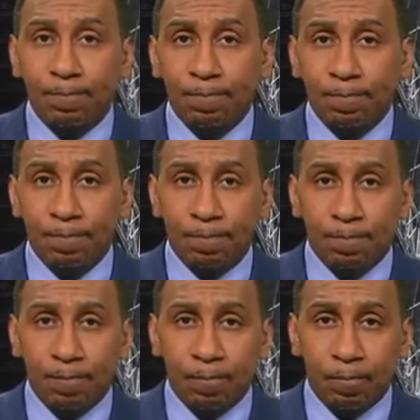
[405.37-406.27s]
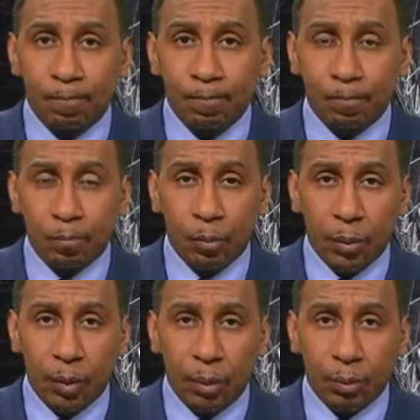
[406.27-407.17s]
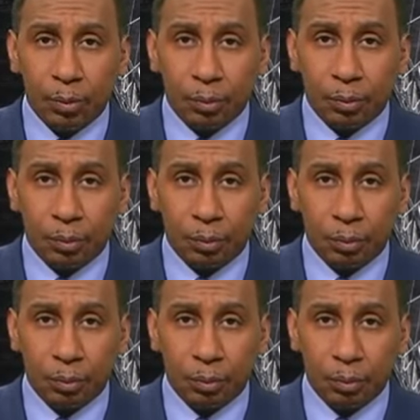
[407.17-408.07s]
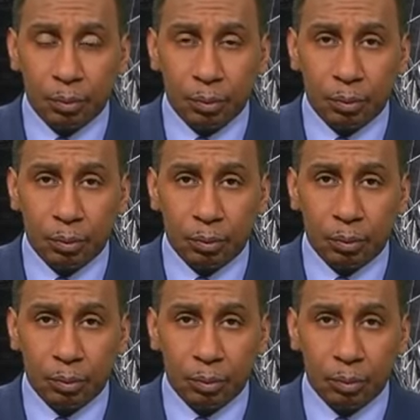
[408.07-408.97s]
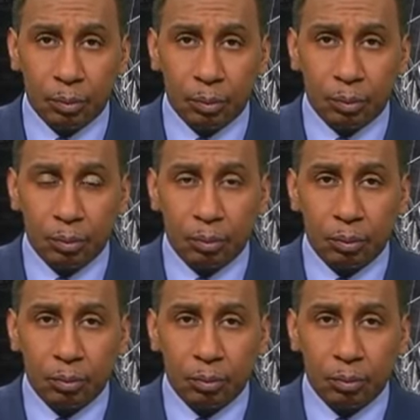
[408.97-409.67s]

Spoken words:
(silent)